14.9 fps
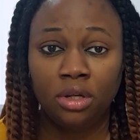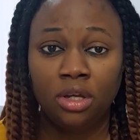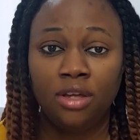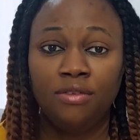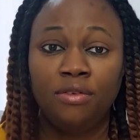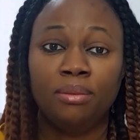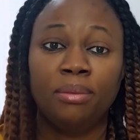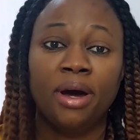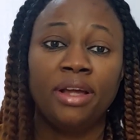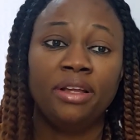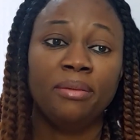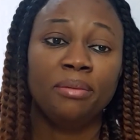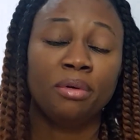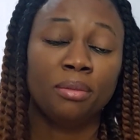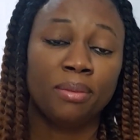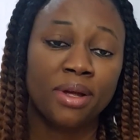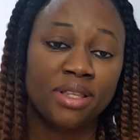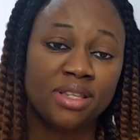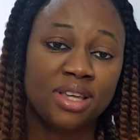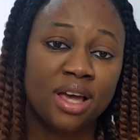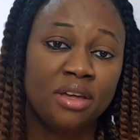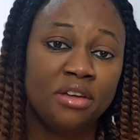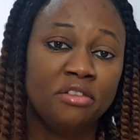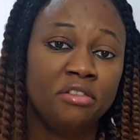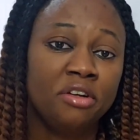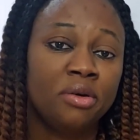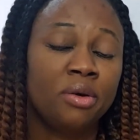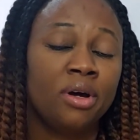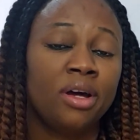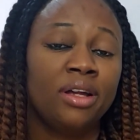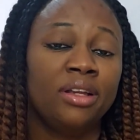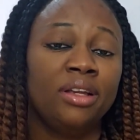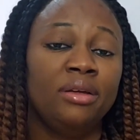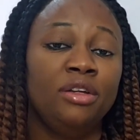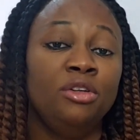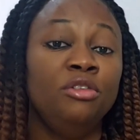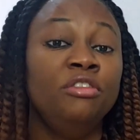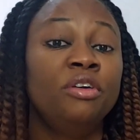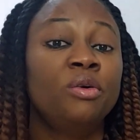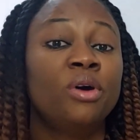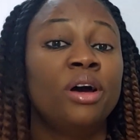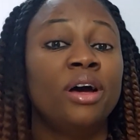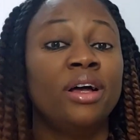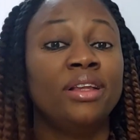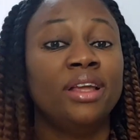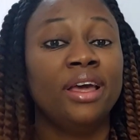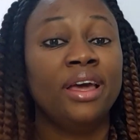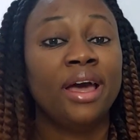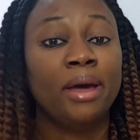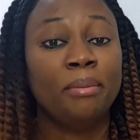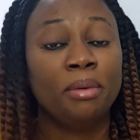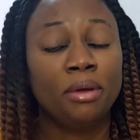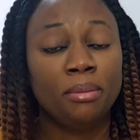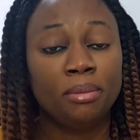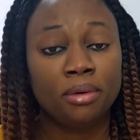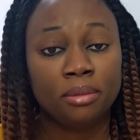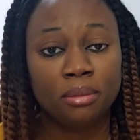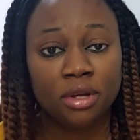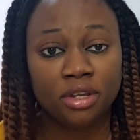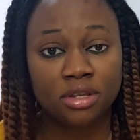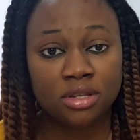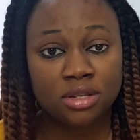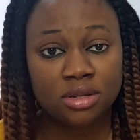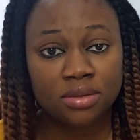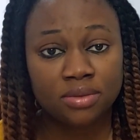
if you're buying a property and you require an AIP permit,